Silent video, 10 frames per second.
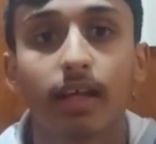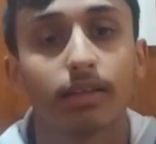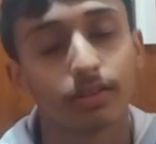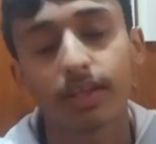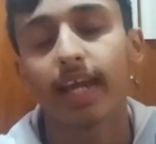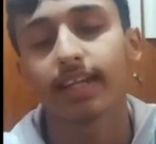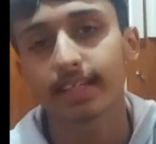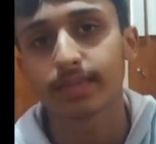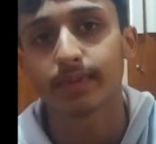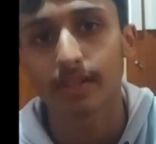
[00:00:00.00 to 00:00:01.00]
to gain
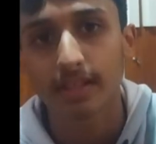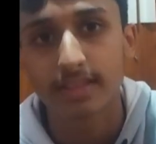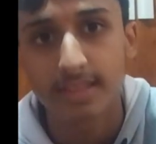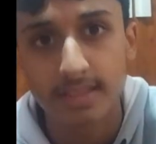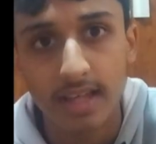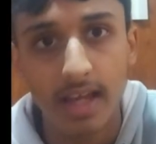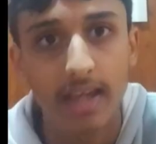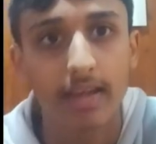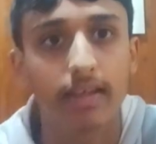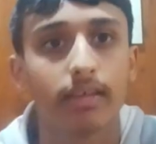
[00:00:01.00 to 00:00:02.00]
experience,
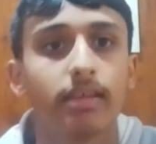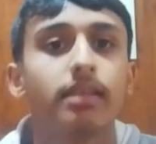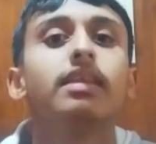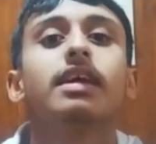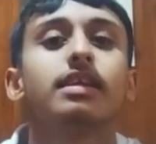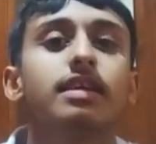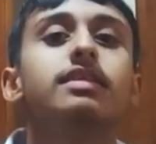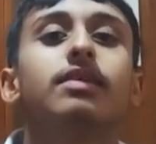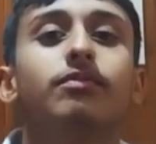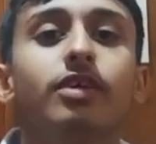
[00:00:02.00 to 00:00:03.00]
I need some